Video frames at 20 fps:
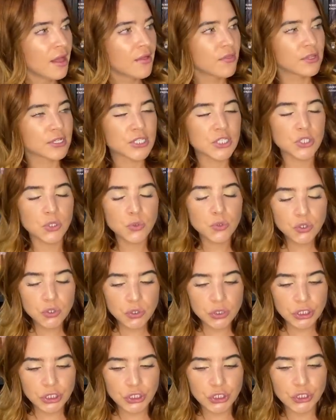The
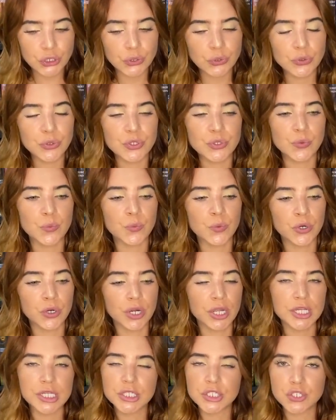social issues
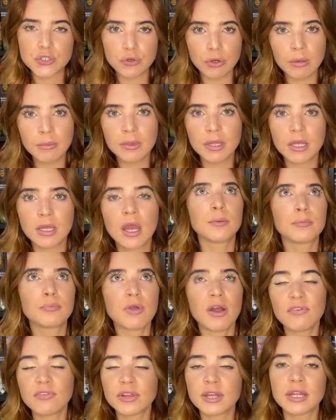were extremely
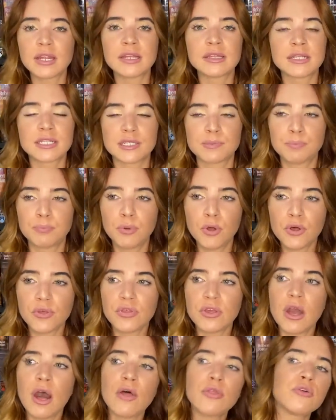prevalent in this book.
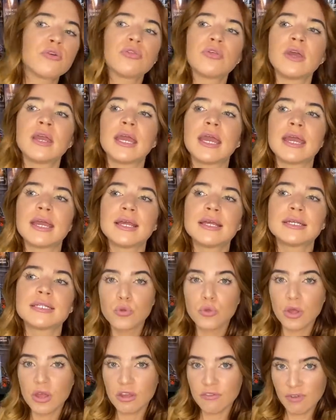The other thing
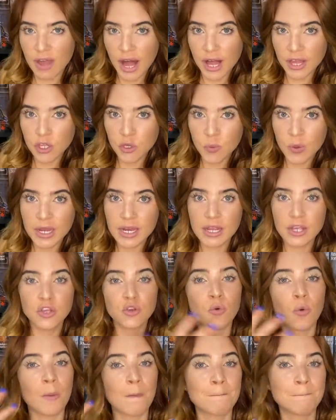is evaluating
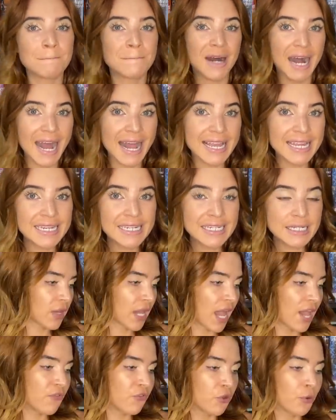your mind.
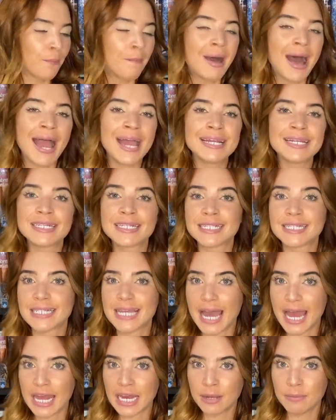If your mind is the
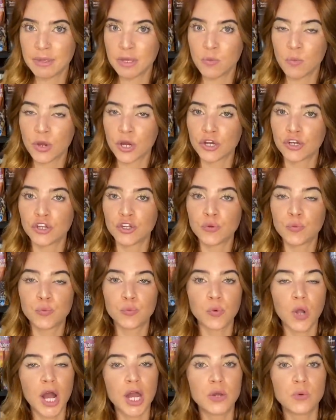enemy, where do you
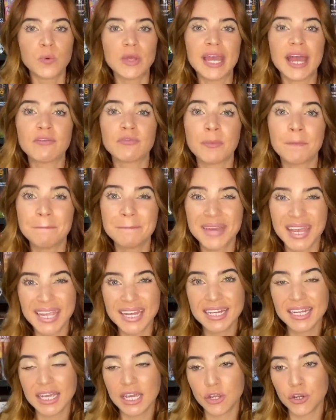run? We have a
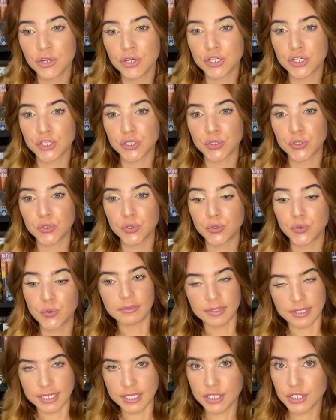main character who
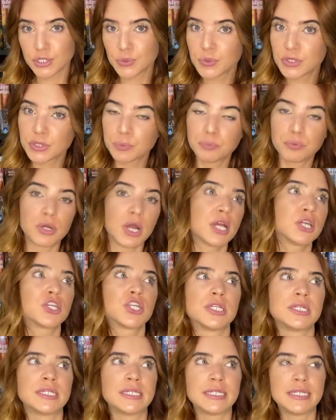deals with
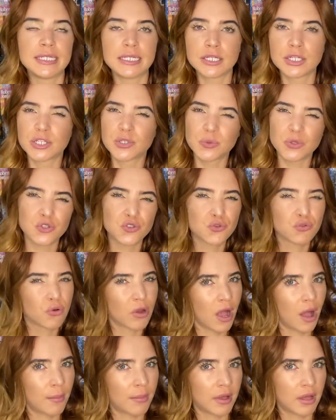depression, deals with
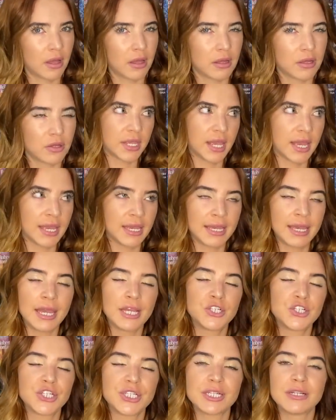trauma,
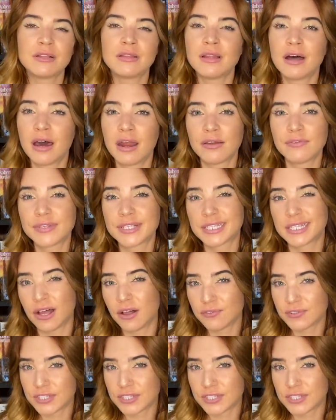engages in a lot of self